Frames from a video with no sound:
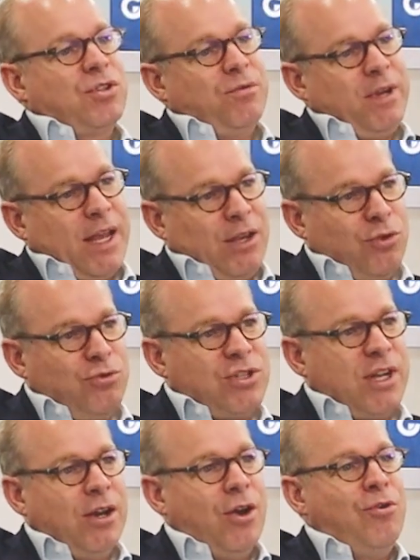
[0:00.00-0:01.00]
so we can use
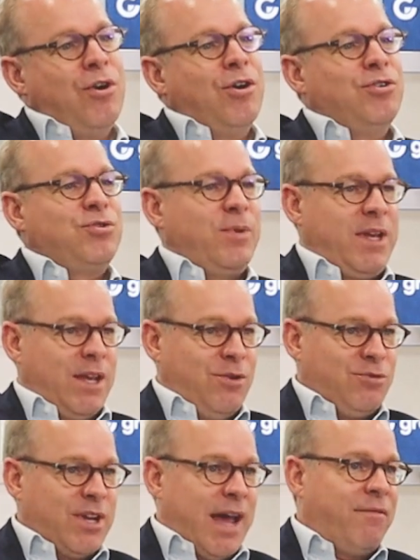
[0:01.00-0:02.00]
their logos, we can
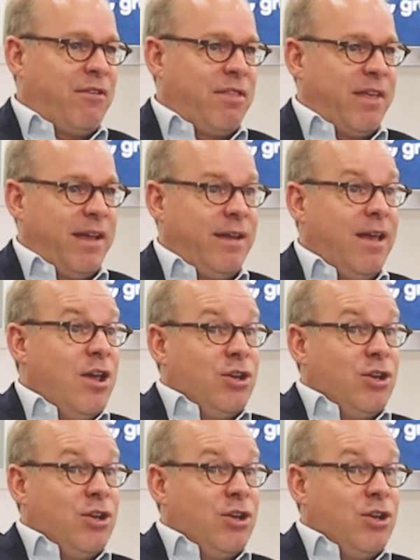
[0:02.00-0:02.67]
use everything,